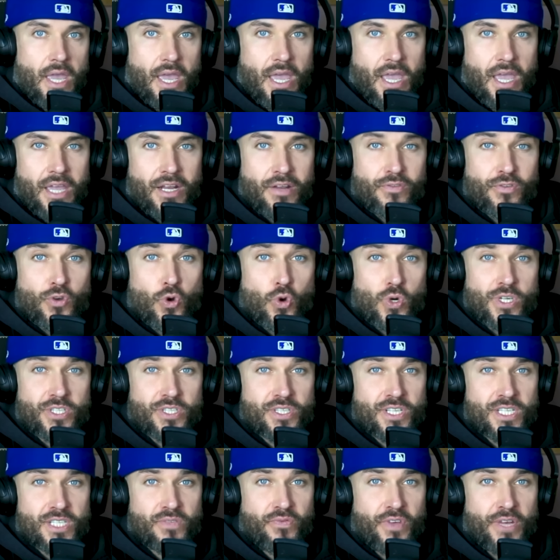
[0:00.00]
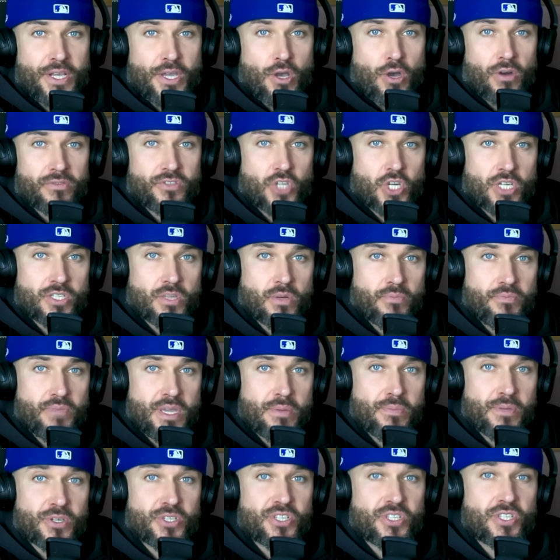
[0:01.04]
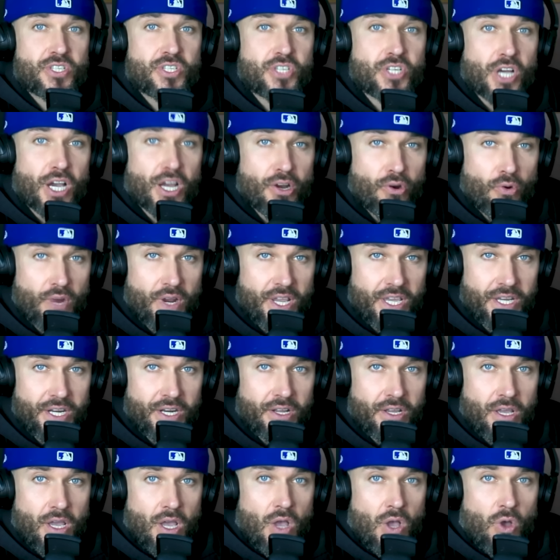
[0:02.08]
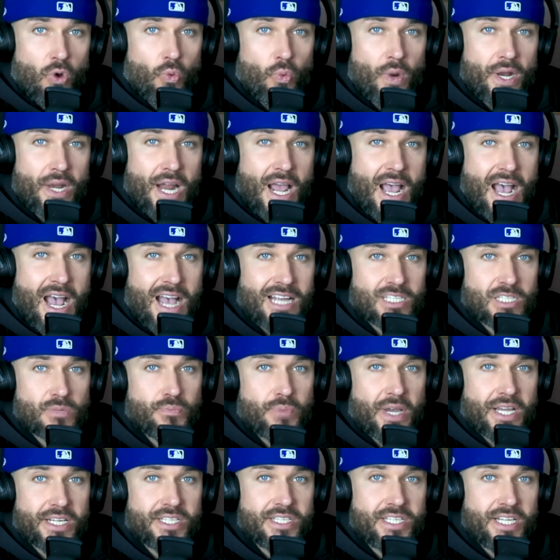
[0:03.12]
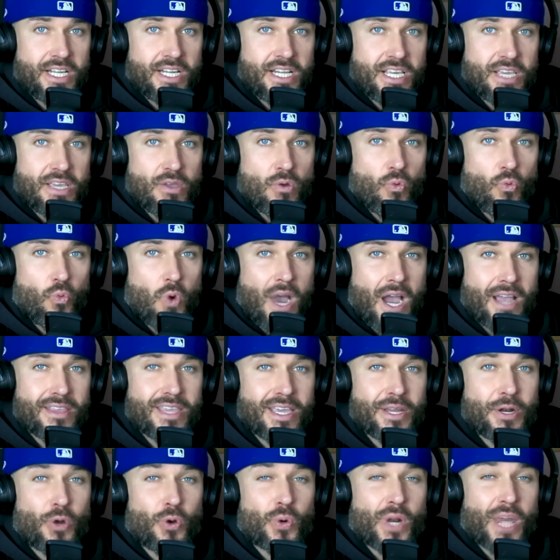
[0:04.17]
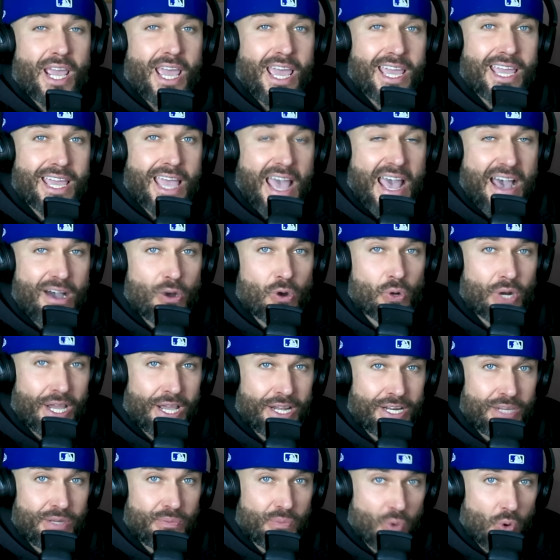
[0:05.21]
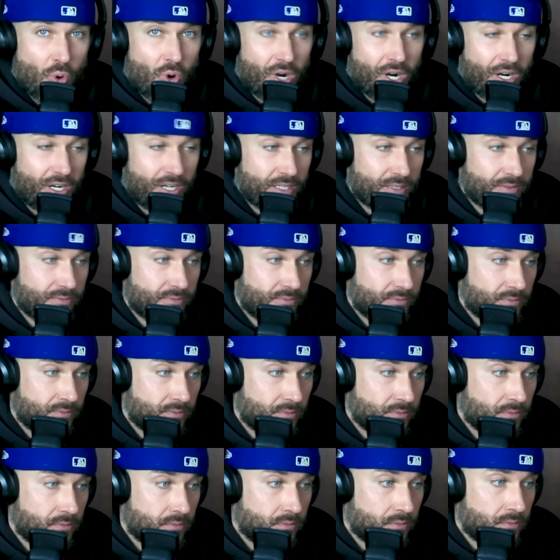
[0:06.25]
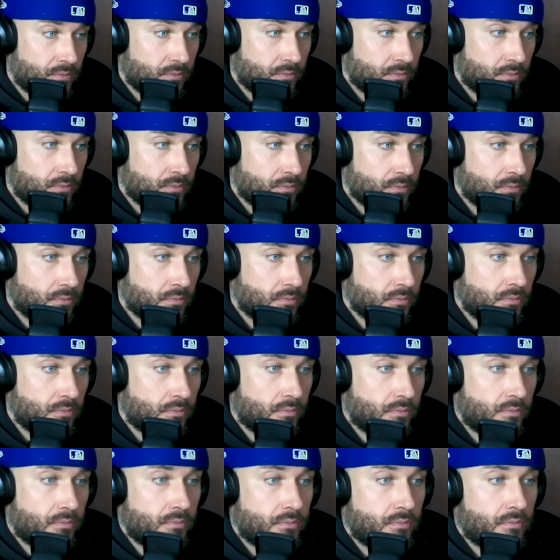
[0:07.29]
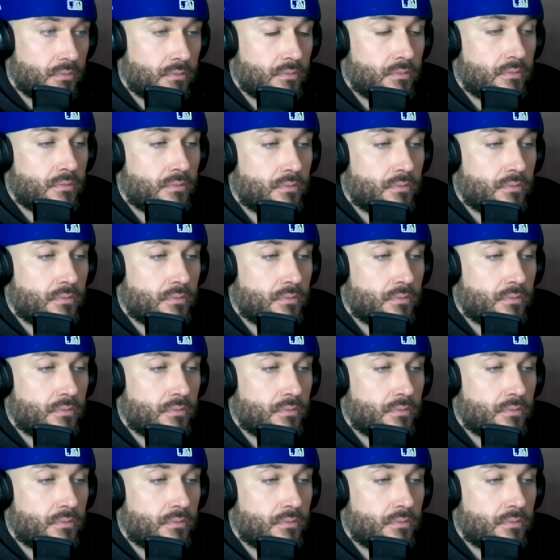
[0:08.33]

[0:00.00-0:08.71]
And of course, this video of Justin Bieber stuttering when asked by Diddy why they don't hang out anymore. Everything's good? Everything's Selling